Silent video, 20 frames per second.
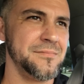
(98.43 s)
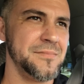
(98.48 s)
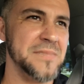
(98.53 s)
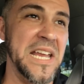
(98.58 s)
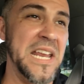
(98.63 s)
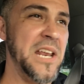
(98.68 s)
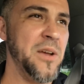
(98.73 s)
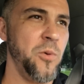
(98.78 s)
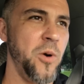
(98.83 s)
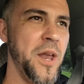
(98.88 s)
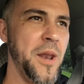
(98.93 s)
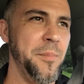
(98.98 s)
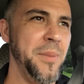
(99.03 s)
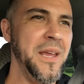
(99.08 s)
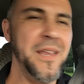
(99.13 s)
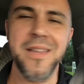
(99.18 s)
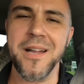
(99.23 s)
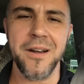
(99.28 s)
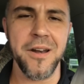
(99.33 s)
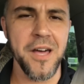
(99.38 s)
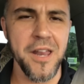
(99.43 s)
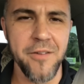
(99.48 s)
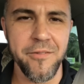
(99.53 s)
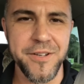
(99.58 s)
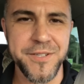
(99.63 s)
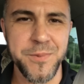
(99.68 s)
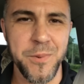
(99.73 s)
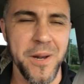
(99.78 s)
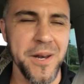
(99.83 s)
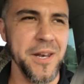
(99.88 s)
He didn't want to be there. None of
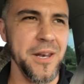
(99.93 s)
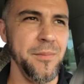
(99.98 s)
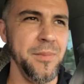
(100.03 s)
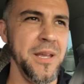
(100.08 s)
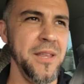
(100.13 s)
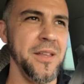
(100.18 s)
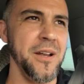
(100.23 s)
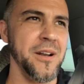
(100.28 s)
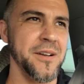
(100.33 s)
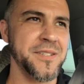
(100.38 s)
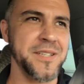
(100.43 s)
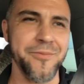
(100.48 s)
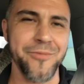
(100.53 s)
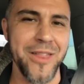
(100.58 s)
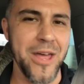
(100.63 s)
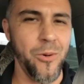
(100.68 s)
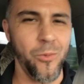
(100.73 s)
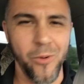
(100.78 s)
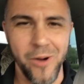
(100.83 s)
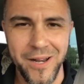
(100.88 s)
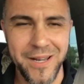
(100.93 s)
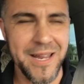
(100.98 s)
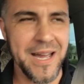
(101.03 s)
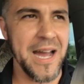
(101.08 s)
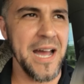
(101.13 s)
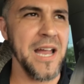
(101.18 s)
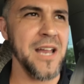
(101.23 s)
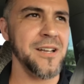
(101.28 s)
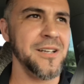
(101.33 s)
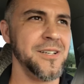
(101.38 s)
us wanted to be there except for that one
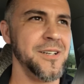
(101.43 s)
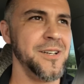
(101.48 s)
guy.